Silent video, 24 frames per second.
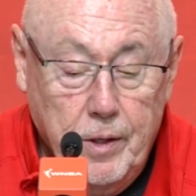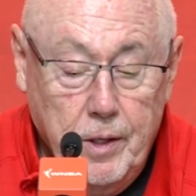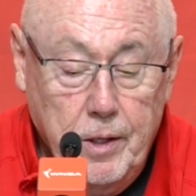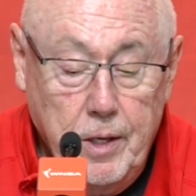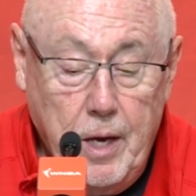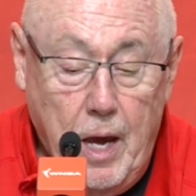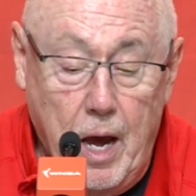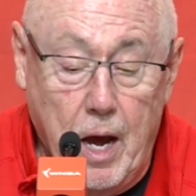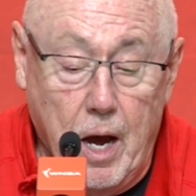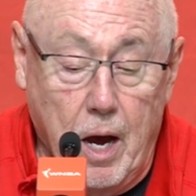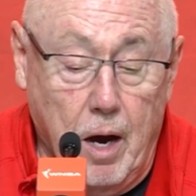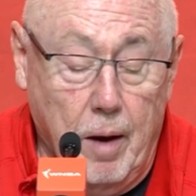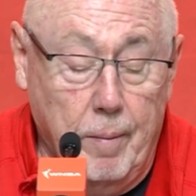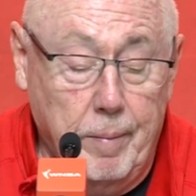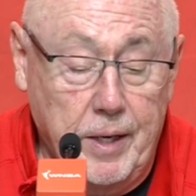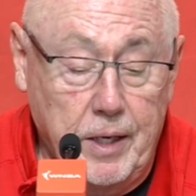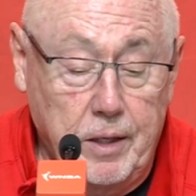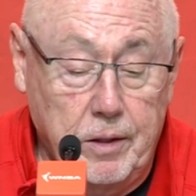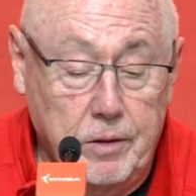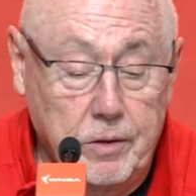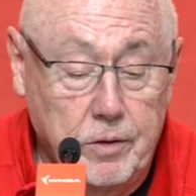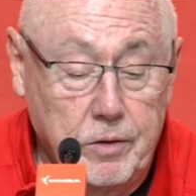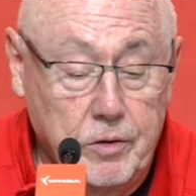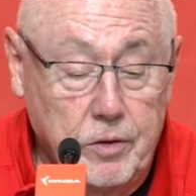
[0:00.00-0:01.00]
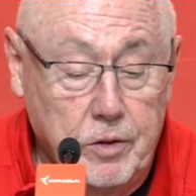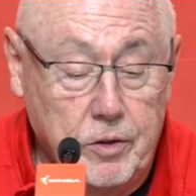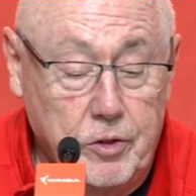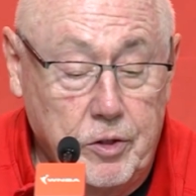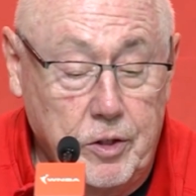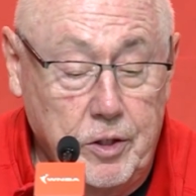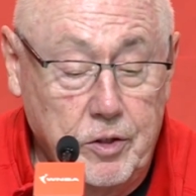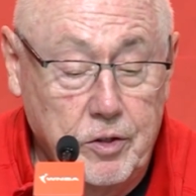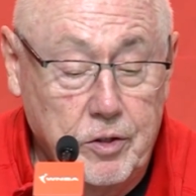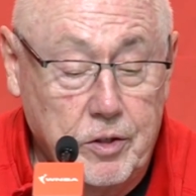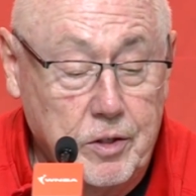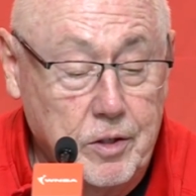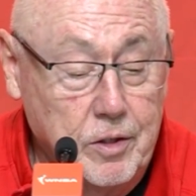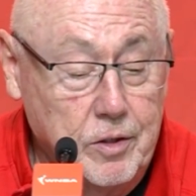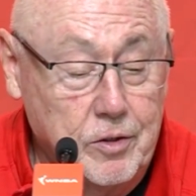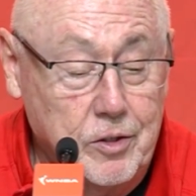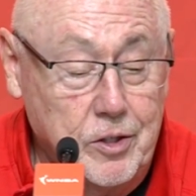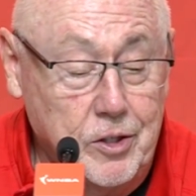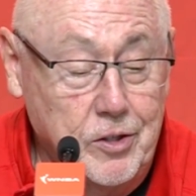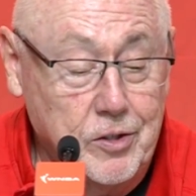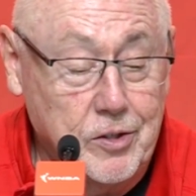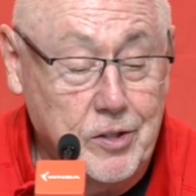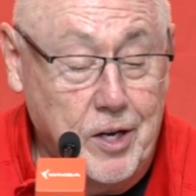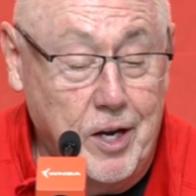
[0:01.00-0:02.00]
Yeah, I mean, she's
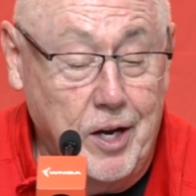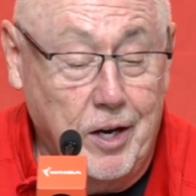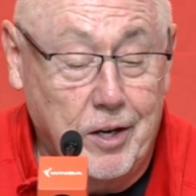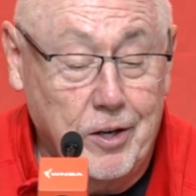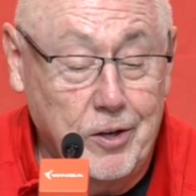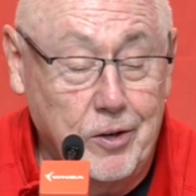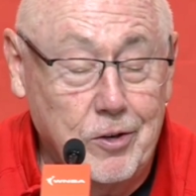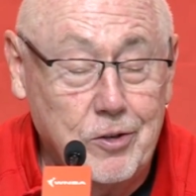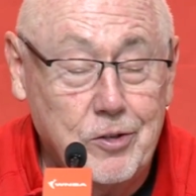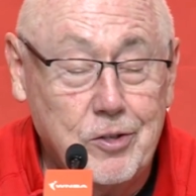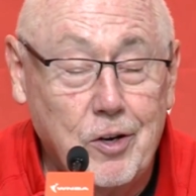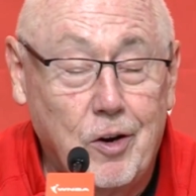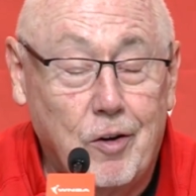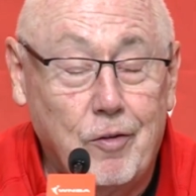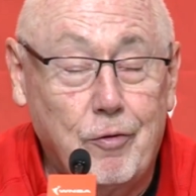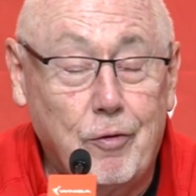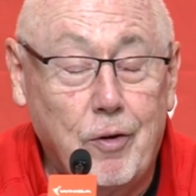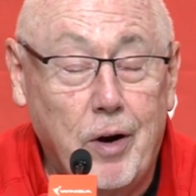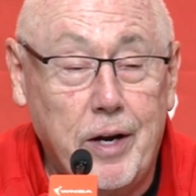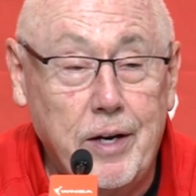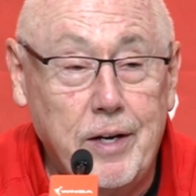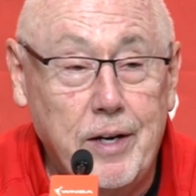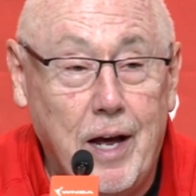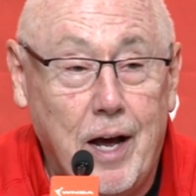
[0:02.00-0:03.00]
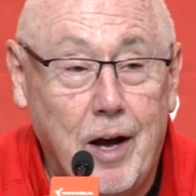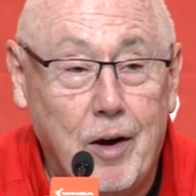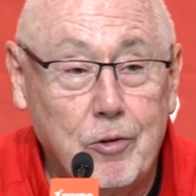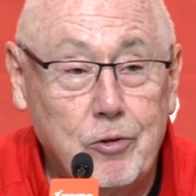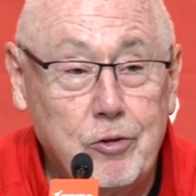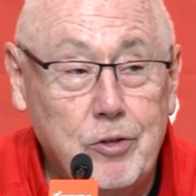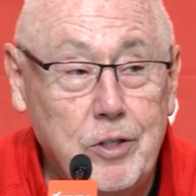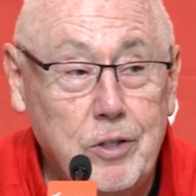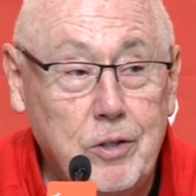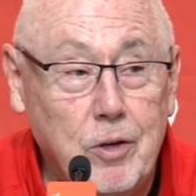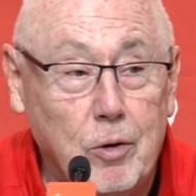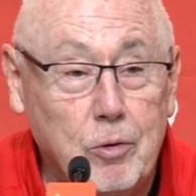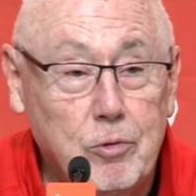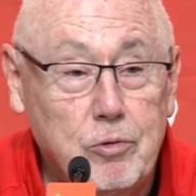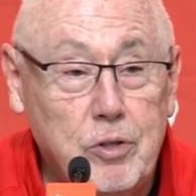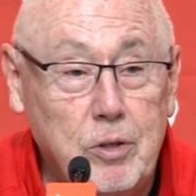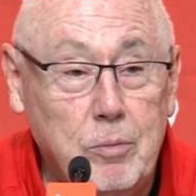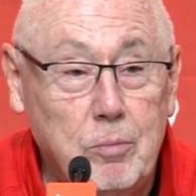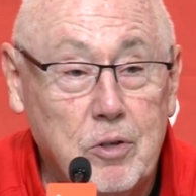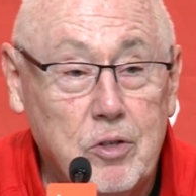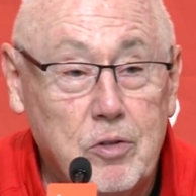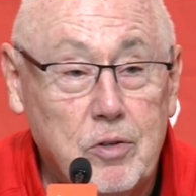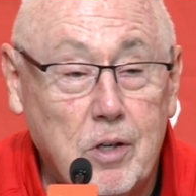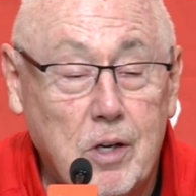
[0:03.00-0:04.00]
she's kicking herself right now. She knows she
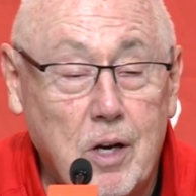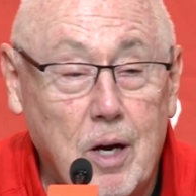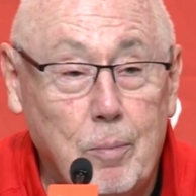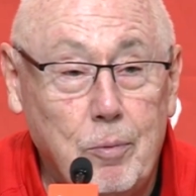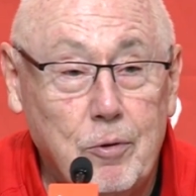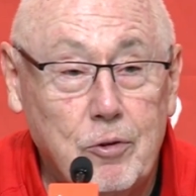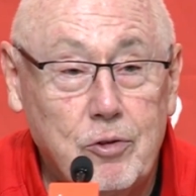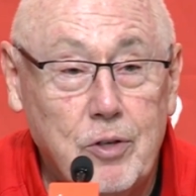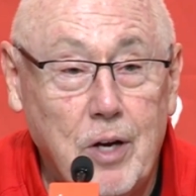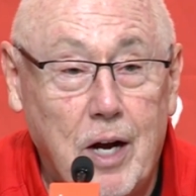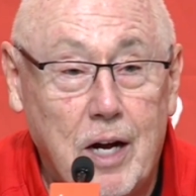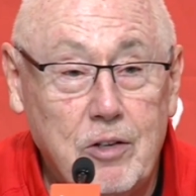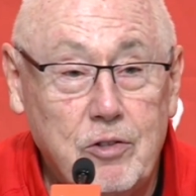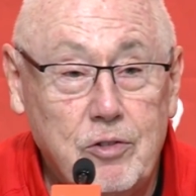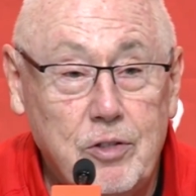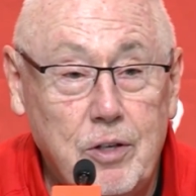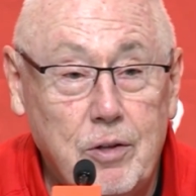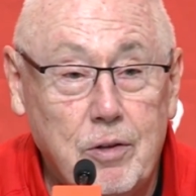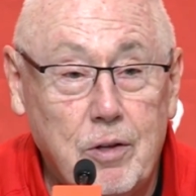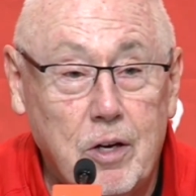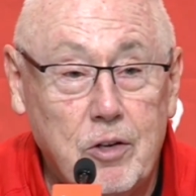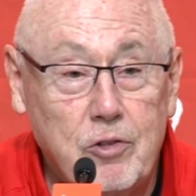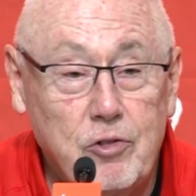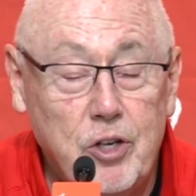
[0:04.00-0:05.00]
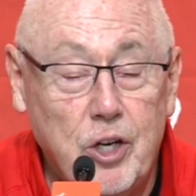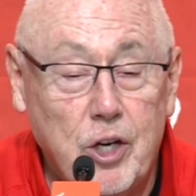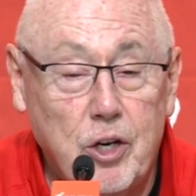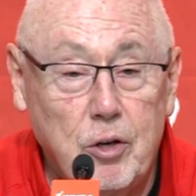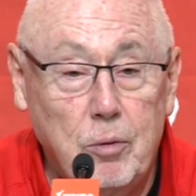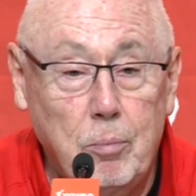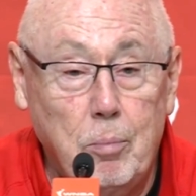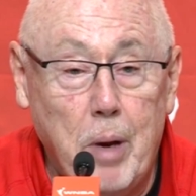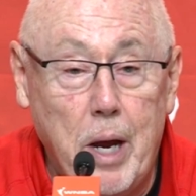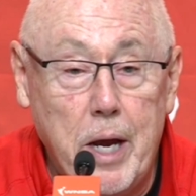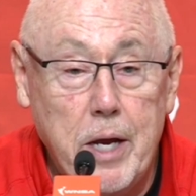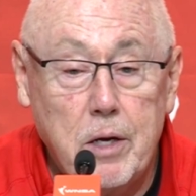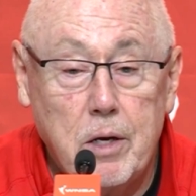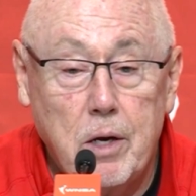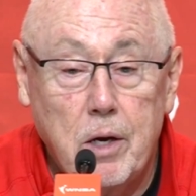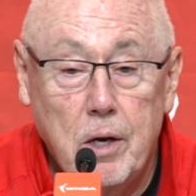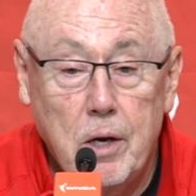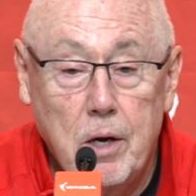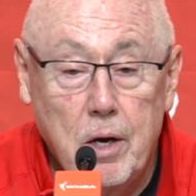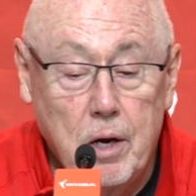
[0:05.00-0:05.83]
missed a couple shots she thought she could make.